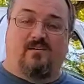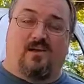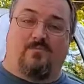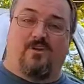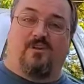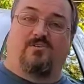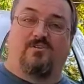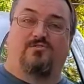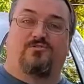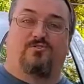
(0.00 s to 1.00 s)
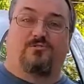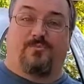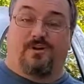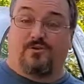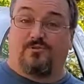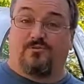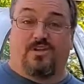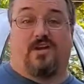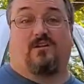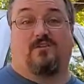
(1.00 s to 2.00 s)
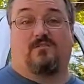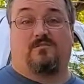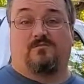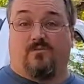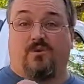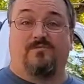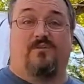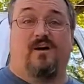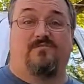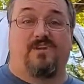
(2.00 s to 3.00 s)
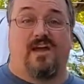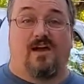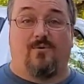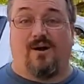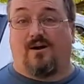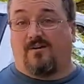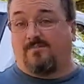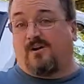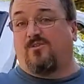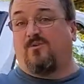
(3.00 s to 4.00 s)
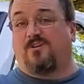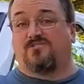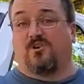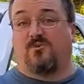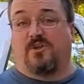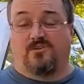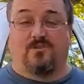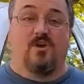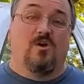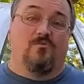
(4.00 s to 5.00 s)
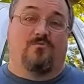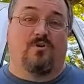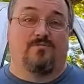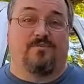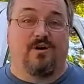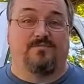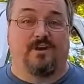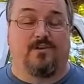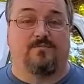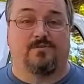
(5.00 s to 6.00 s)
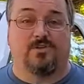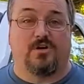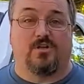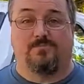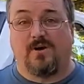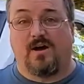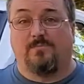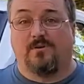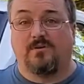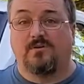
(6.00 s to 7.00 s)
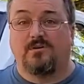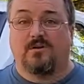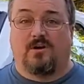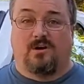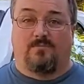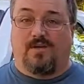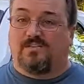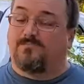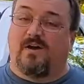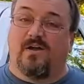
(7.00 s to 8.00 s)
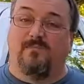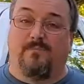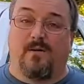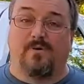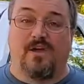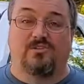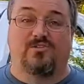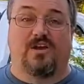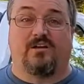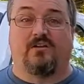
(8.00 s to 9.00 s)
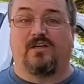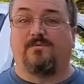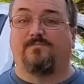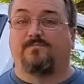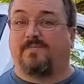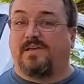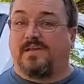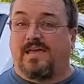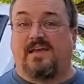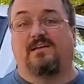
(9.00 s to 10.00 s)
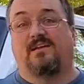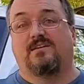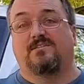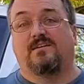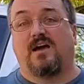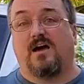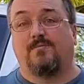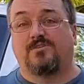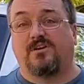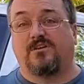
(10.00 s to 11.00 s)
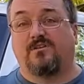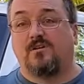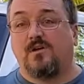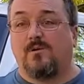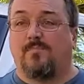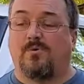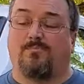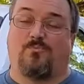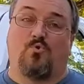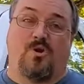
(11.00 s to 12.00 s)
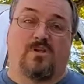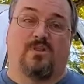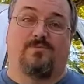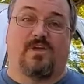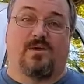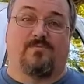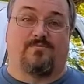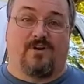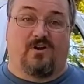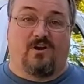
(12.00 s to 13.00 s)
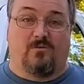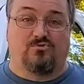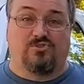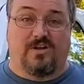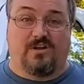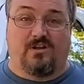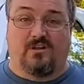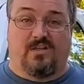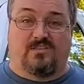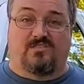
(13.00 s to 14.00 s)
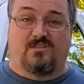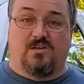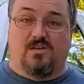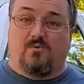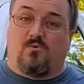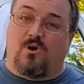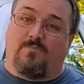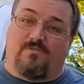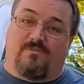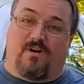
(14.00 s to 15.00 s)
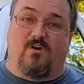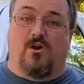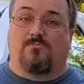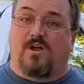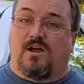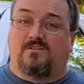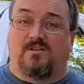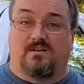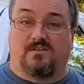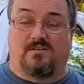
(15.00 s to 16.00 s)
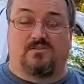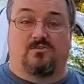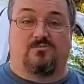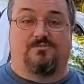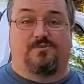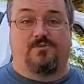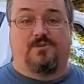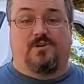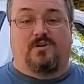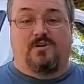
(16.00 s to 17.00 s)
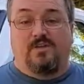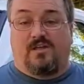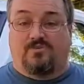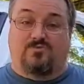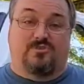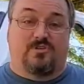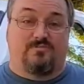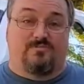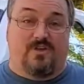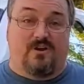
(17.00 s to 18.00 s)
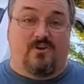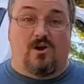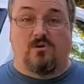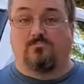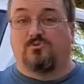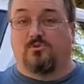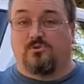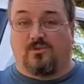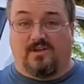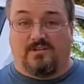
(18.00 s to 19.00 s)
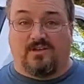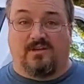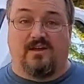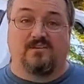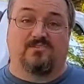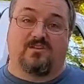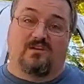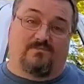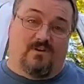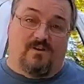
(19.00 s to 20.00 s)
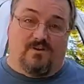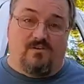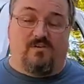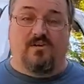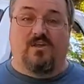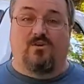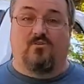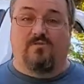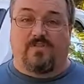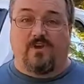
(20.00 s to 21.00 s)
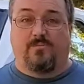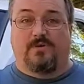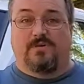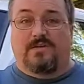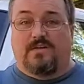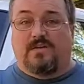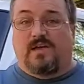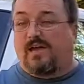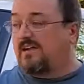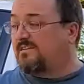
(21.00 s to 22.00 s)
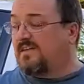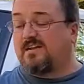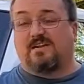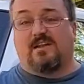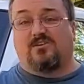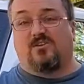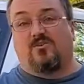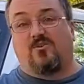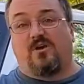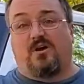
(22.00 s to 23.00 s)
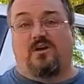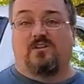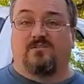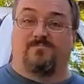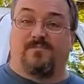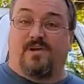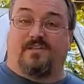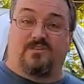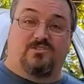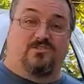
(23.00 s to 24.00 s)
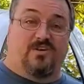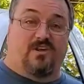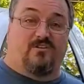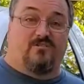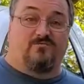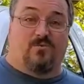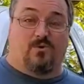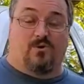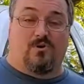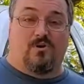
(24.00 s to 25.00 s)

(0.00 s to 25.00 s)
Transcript: I'm going to introduce you to my new channel, 45 DIY. I'm otherwise known as 45 Alpha Charlie Papa. That's my main channel. That began as a hobby channel, but quickly became a firearms channel, and that's where all my firearm content is. So if you're interested in firearms or like that kind of stuff, you can head over there. But I decided I'd go ahead and make this channel for